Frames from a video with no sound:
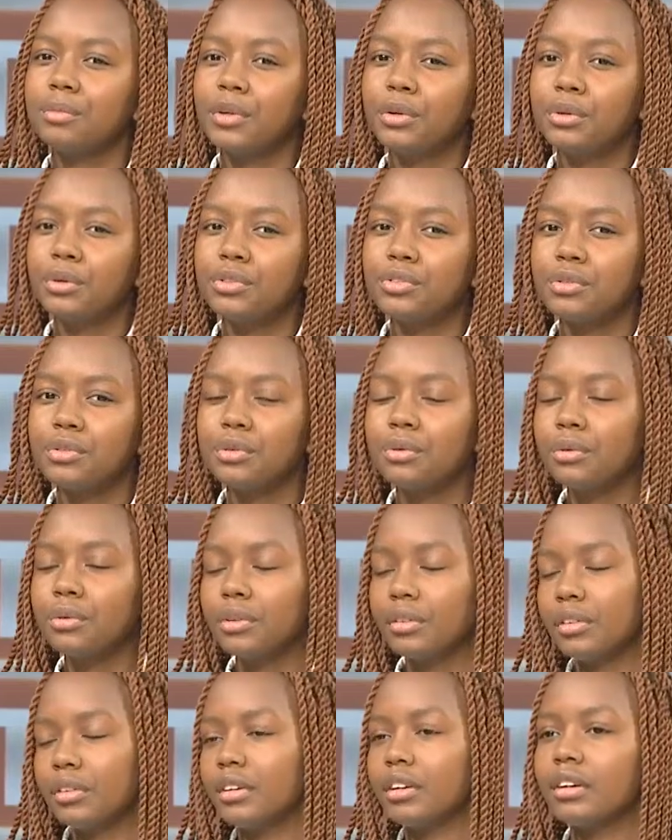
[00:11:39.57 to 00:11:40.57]
because you
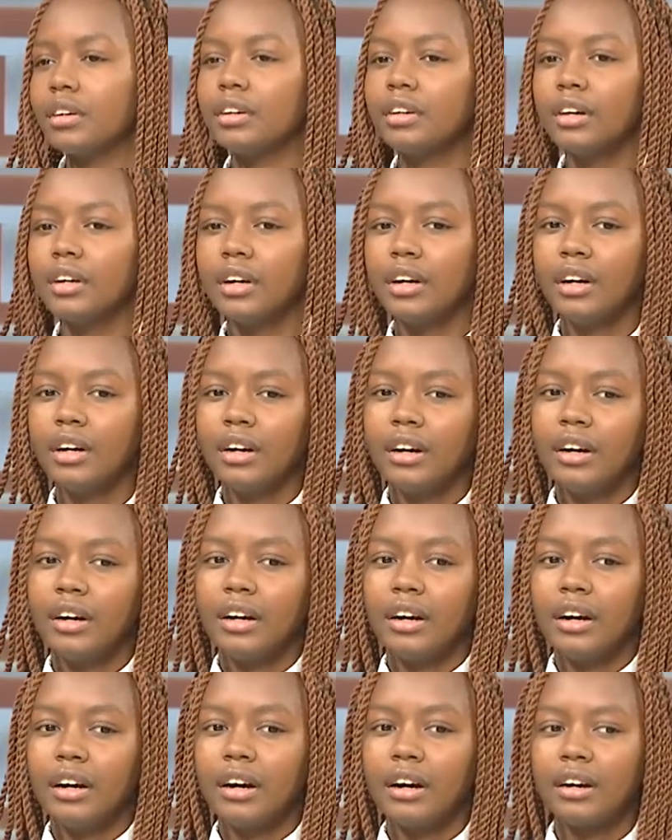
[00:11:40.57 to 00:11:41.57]
know the
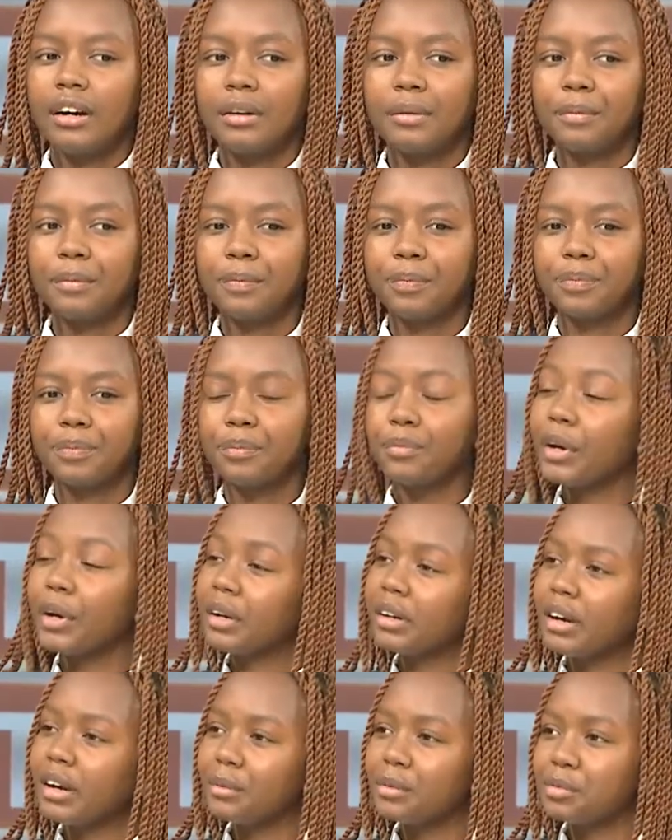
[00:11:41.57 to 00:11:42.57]

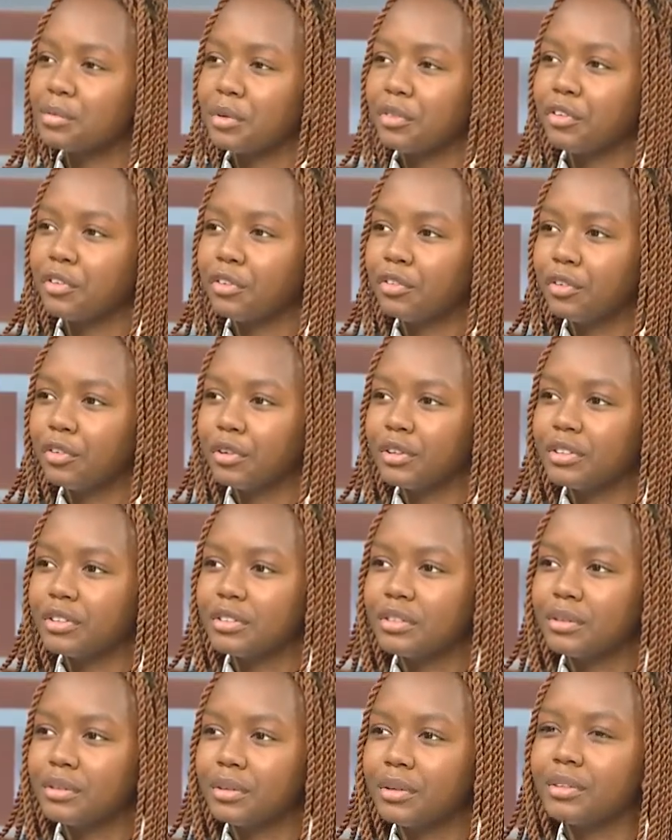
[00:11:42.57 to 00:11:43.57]
pride comes before fall,
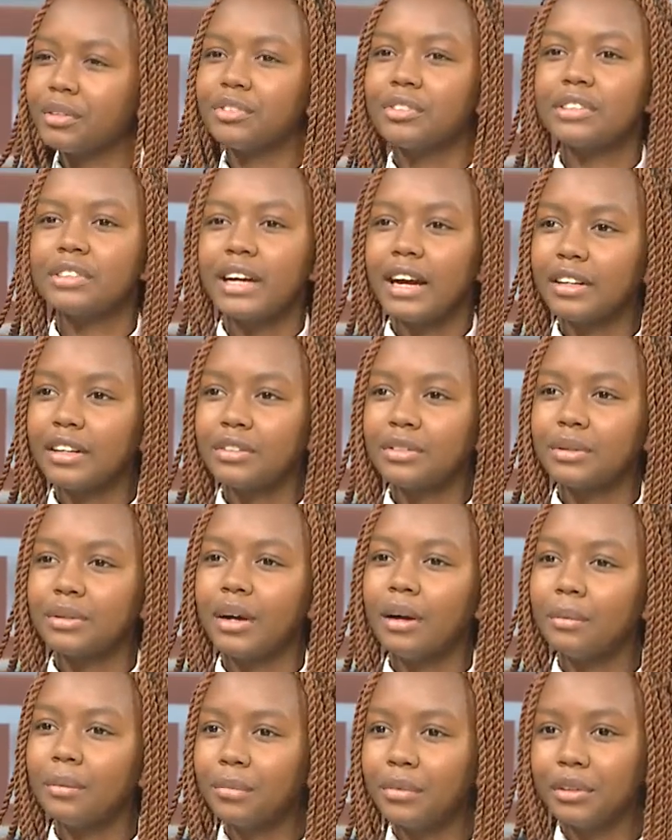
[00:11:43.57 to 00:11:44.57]
so you just had to
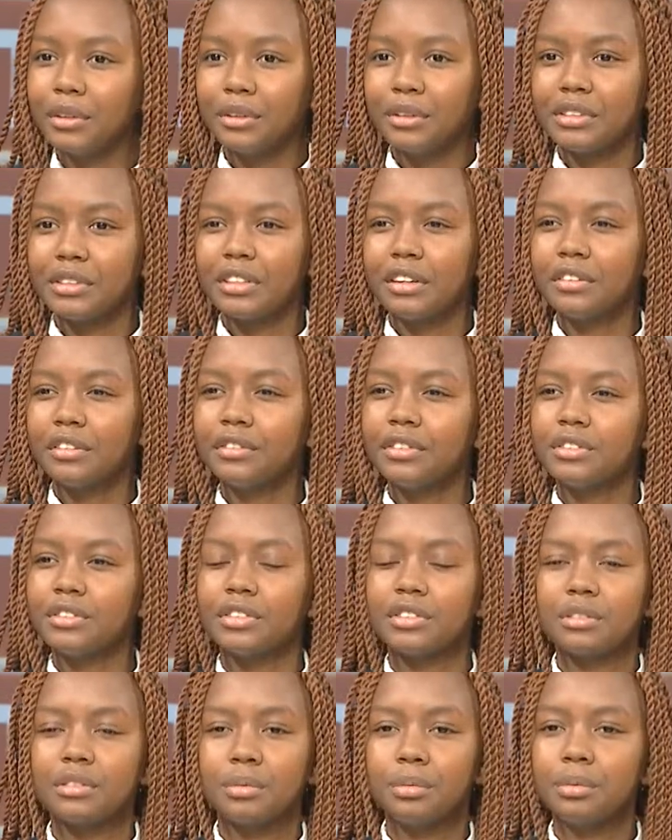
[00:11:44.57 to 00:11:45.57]
humble yourself and
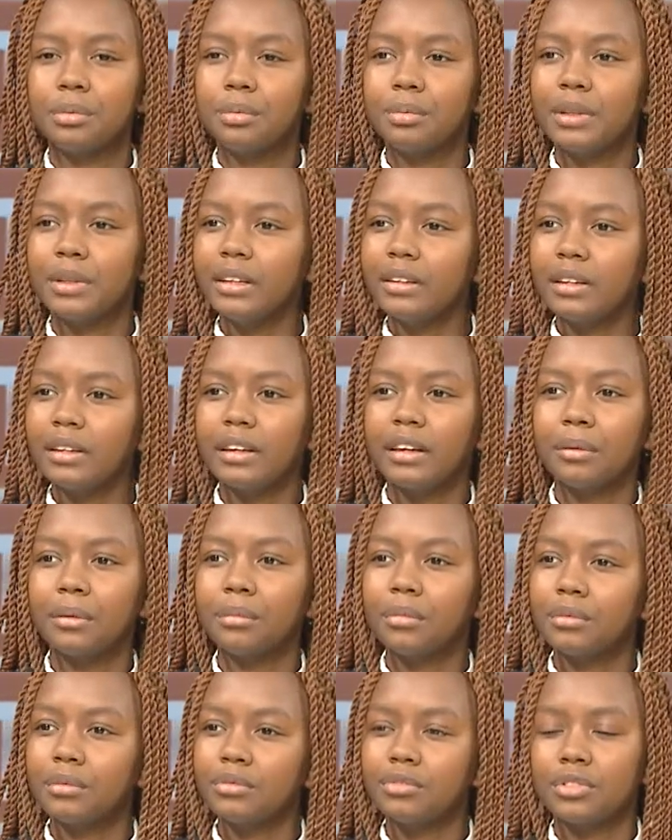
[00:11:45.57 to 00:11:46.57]
just play the
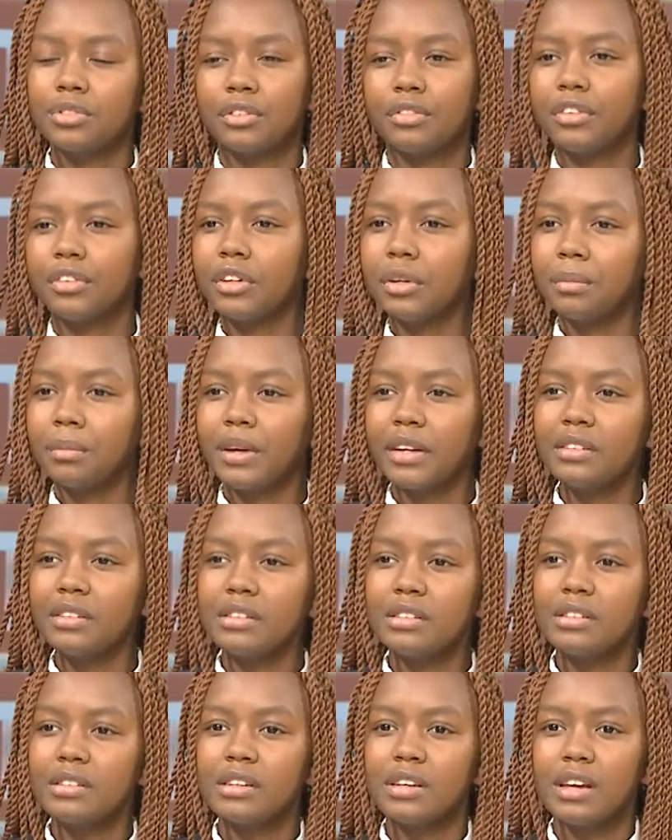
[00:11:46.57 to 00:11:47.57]
game to your very
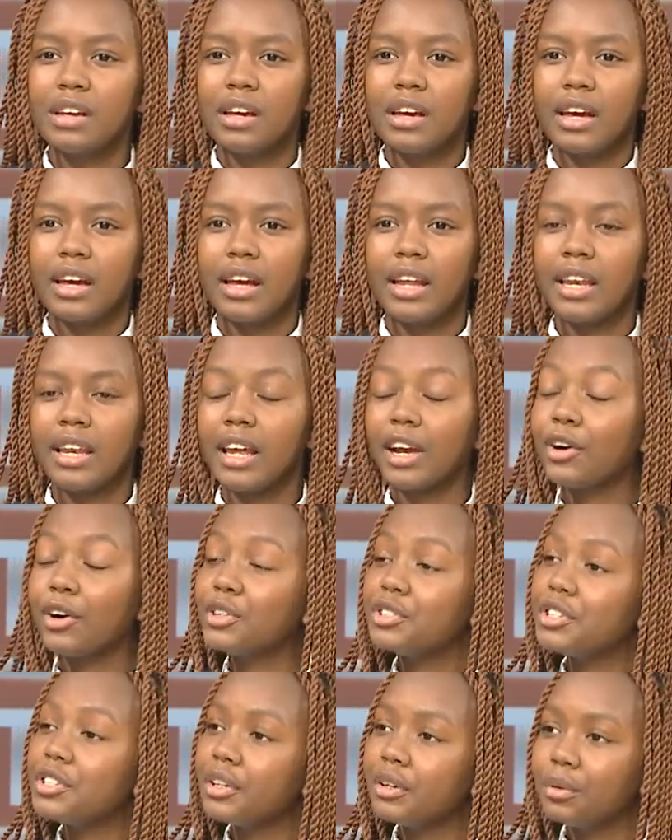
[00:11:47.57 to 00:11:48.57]
best. And I
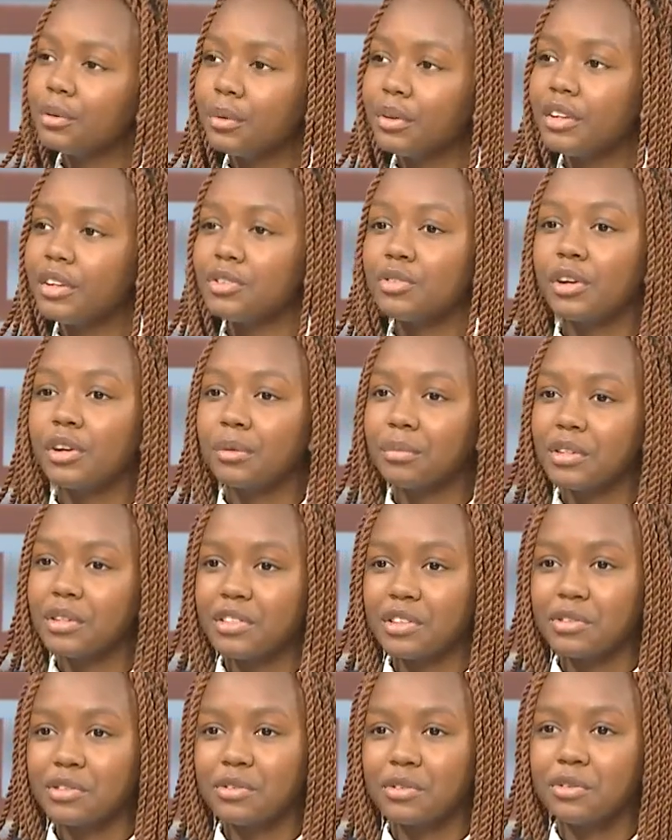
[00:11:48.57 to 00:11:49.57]
continued with the
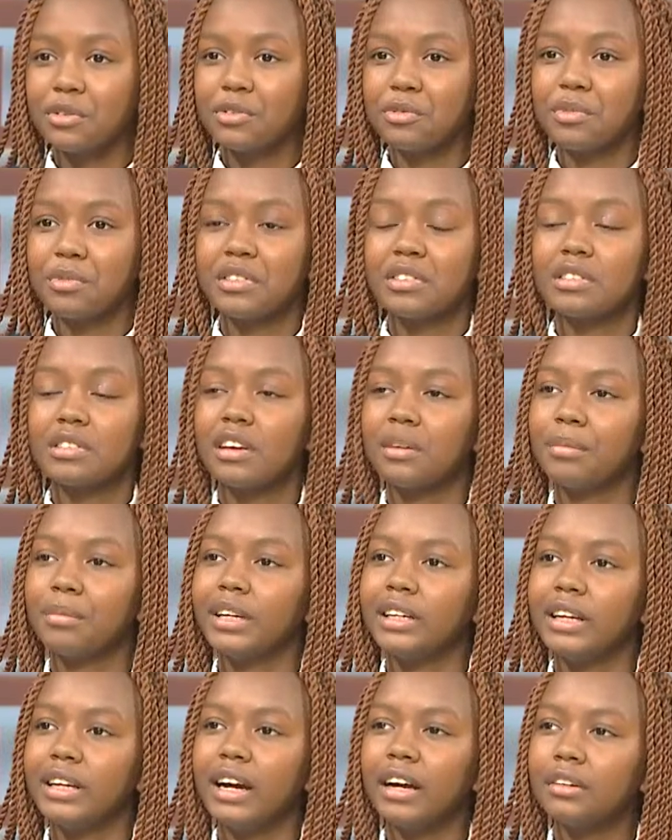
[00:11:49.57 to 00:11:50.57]
tournaments. I used to go to my sister. I
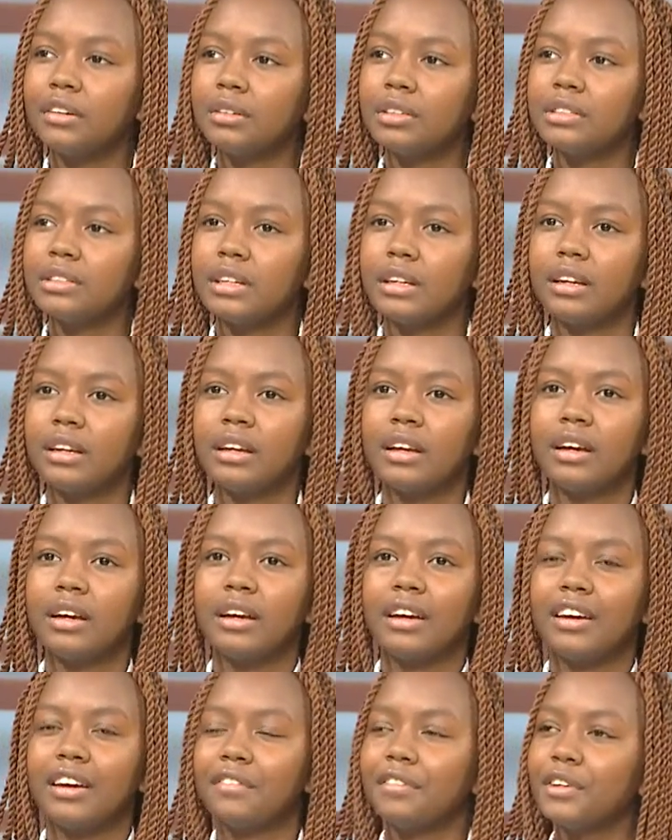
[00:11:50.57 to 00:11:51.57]
played adults, and
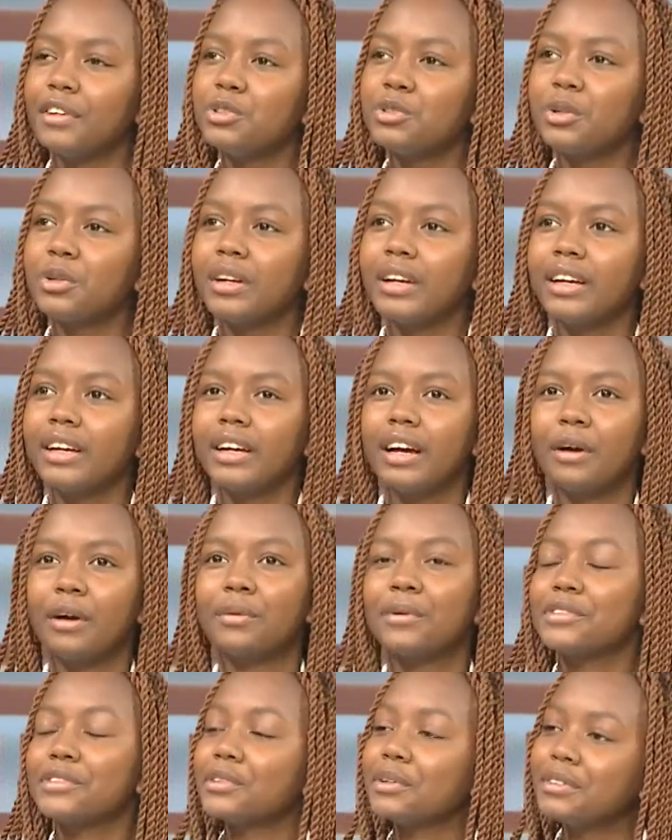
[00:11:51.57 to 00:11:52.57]
eventually I
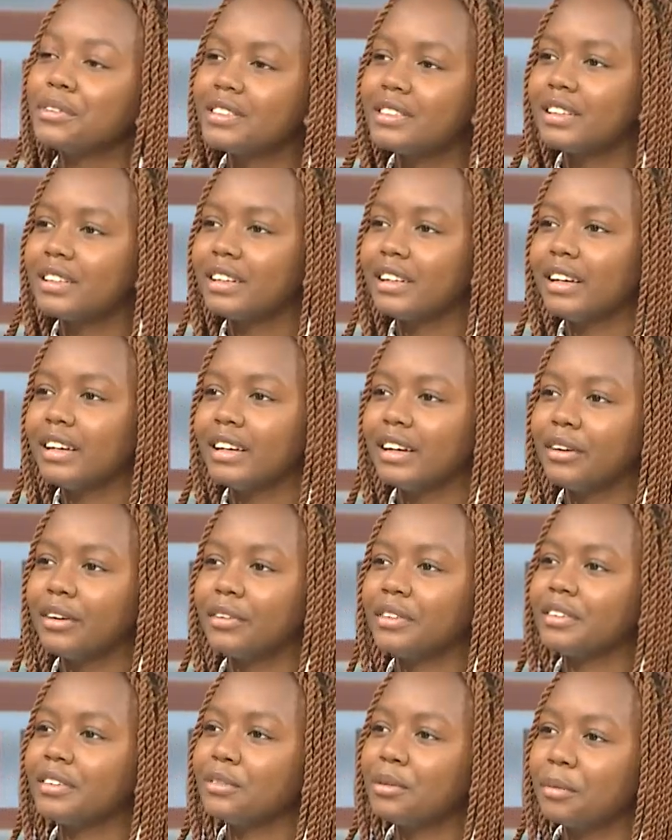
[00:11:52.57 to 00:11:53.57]
was constantly
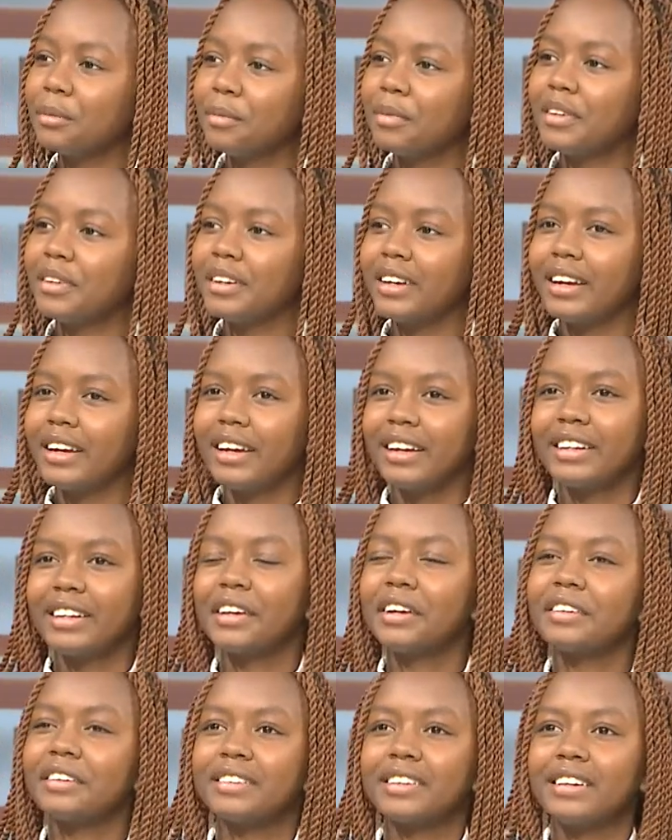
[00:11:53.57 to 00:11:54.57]
on the top 3.
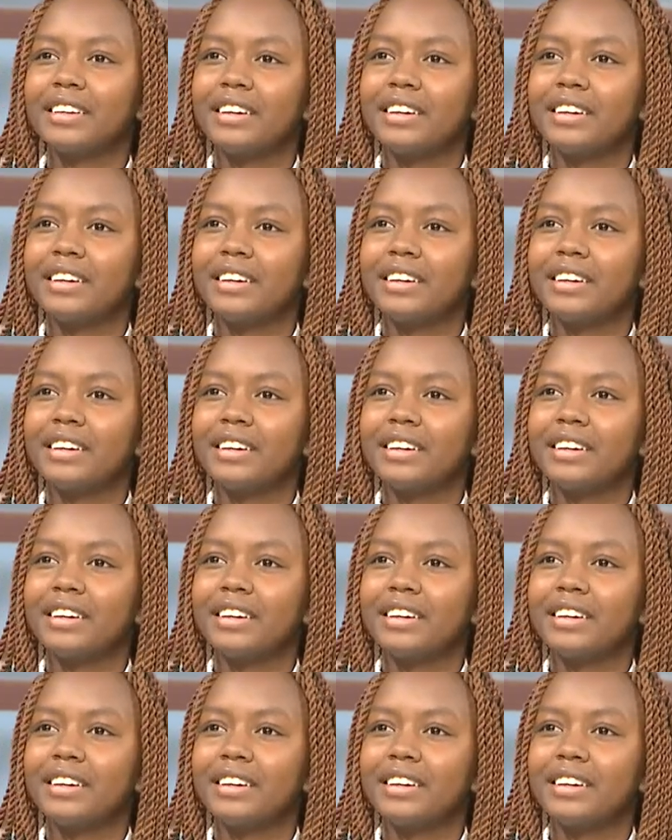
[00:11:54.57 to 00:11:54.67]
And